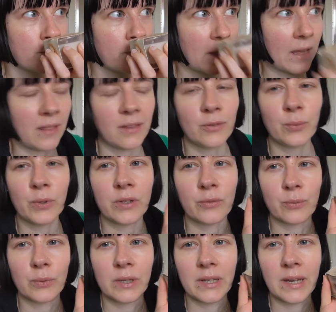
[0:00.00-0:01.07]
And this one
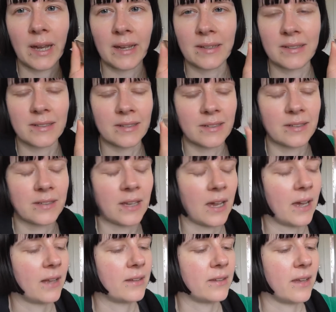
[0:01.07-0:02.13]
is really nice. This
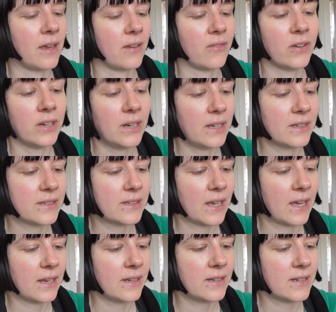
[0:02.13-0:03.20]
has a vanilla
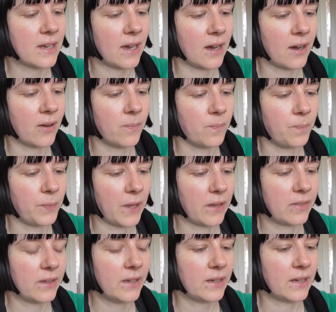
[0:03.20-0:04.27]
scent. I
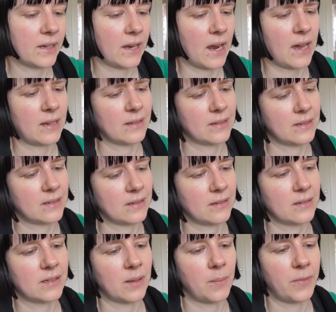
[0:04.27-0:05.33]
think it has
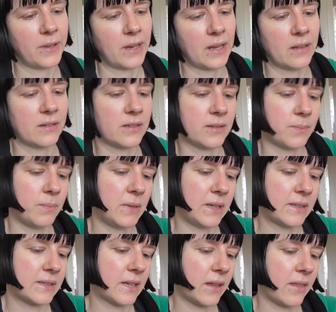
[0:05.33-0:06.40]
something else
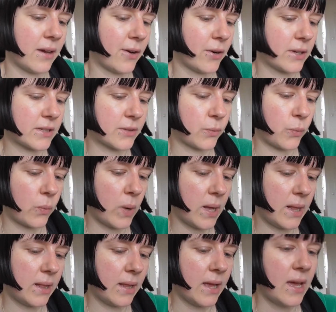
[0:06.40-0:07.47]
mixed in there as
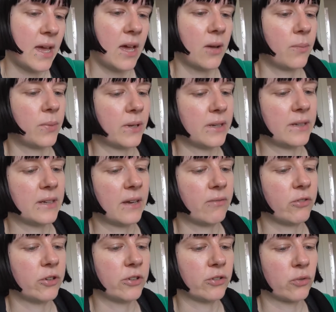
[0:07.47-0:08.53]
well, but it
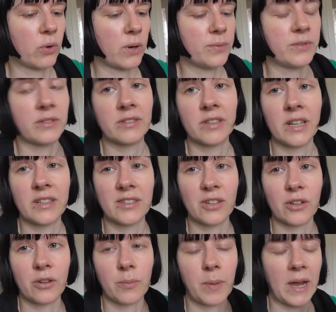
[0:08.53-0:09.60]
never describes the scents
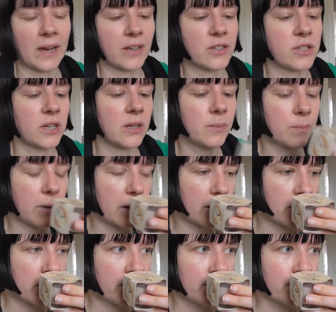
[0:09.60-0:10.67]
on the packaging, but